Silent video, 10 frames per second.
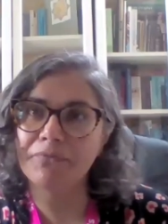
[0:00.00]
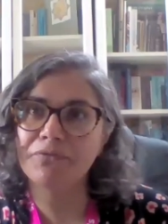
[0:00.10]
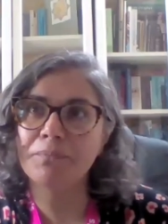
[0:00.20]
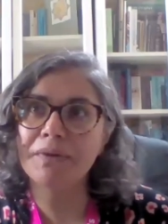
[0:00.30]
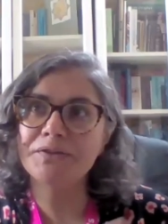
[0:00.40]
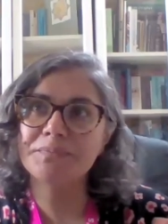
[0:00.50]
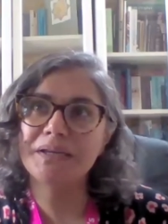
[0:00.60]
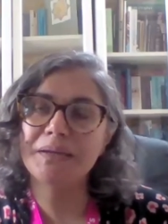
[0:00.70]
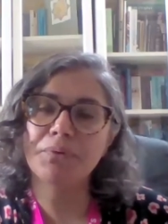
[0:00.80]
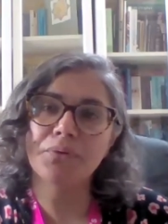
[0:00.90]
For most
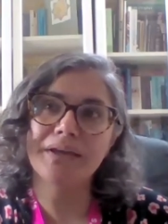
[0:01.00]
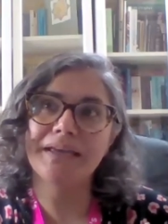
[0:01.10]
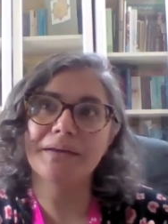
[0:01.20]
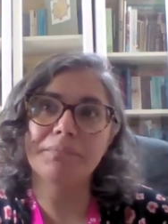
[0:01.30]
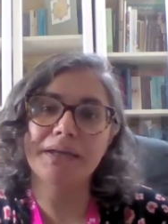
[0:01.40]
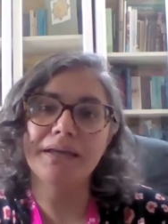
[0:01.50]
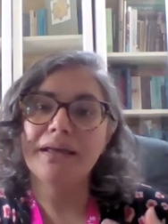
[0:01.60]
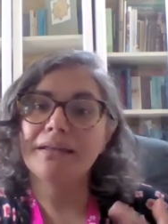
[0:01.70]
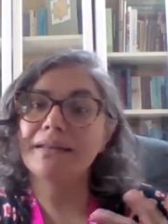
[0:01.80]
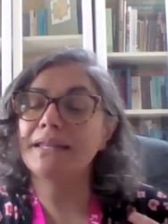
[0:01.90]
people, it can be
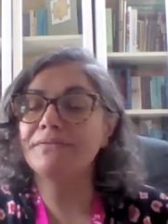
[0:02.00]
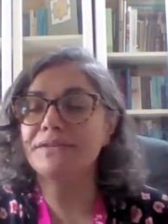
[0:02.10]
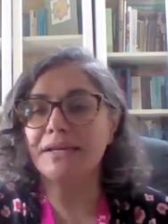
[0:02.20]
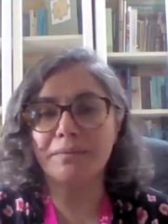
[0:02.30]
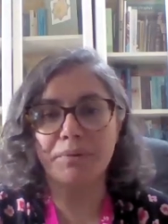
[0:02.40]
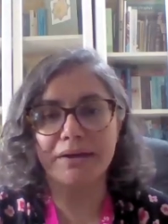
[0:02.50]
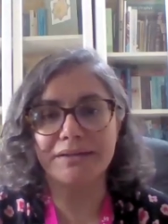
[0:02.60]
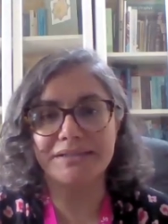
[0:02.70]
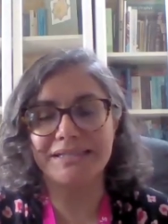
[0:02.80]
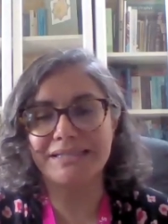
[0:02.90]
that they've taken a
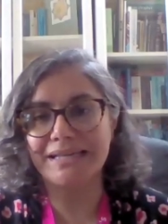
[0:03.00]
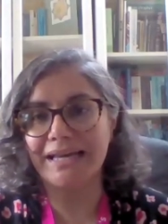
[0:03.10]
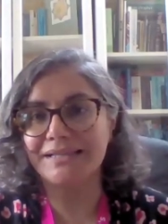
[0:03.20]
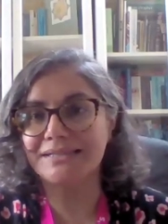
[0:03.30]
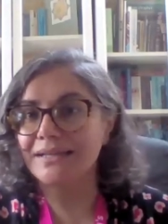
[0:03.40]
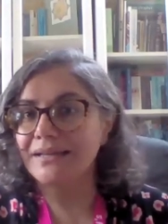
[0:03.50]
pregnancy test,